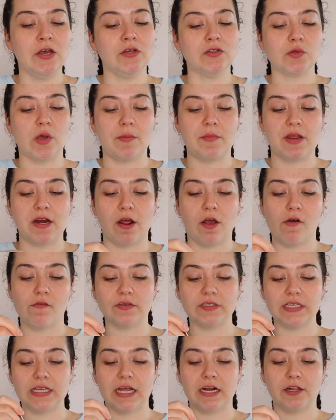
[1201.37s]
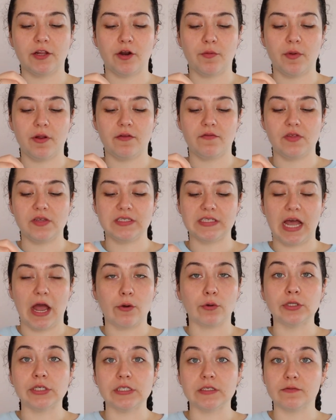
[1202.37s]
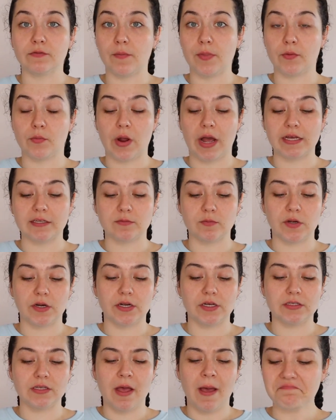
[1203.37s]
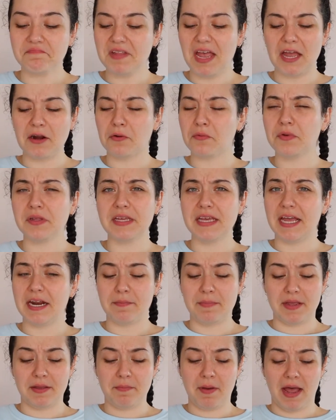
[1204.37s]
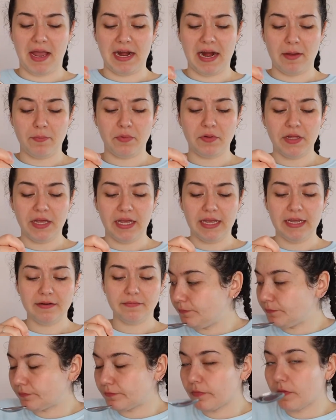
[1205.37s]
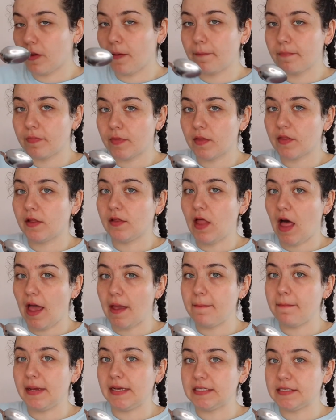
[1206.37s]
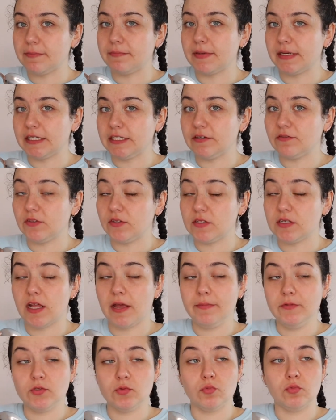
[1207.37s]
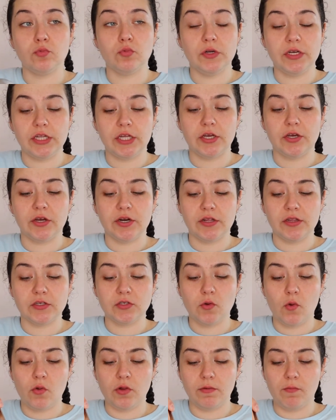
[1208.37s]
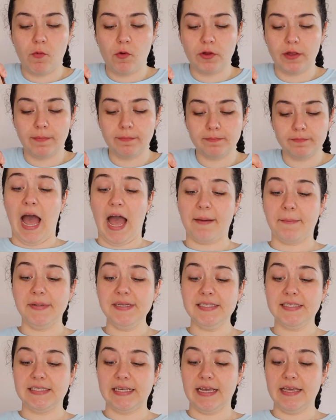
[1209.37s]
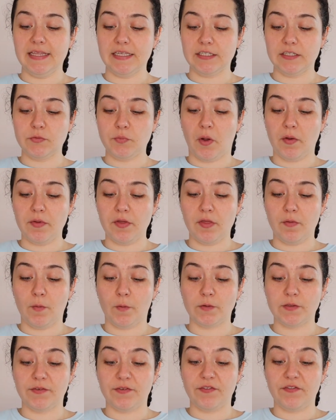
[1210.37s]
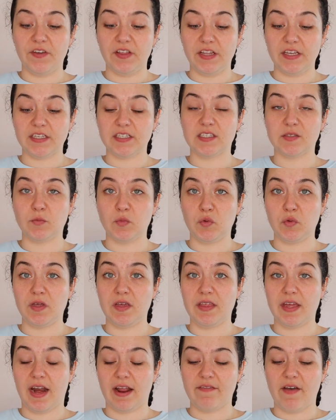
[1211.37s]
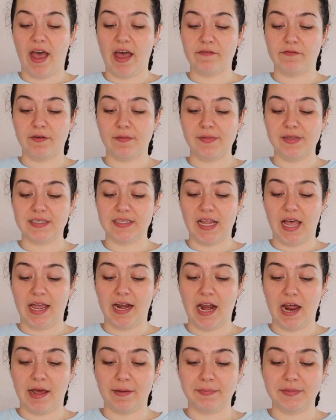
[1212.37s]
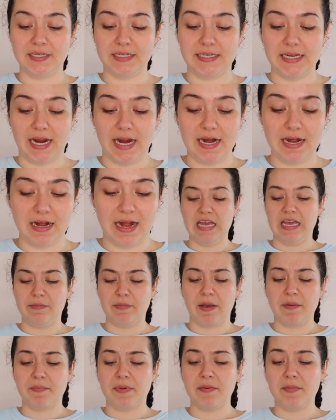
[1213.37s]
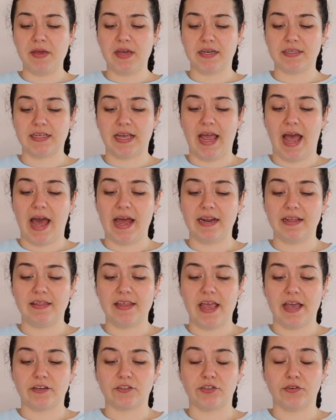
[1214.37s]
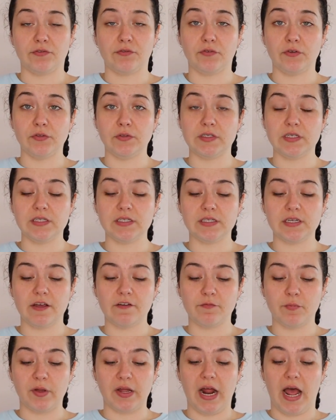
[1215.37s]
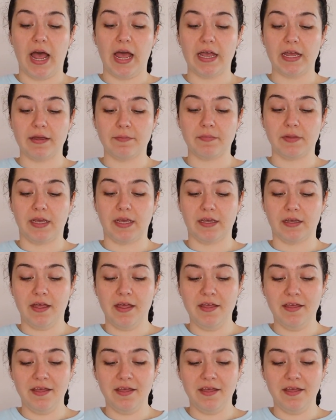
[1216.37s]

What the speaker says: So I mean, I obviously get a little bit of the sourness from the raspberries. I don't really get a big pineapple hit. The lime makes a big difference. The lime is really good in this, holy moly. I must say, this is probably the most filling smoothie that I've had from this line up to date. It might be because I added the extra fruits and stuff, but I am like,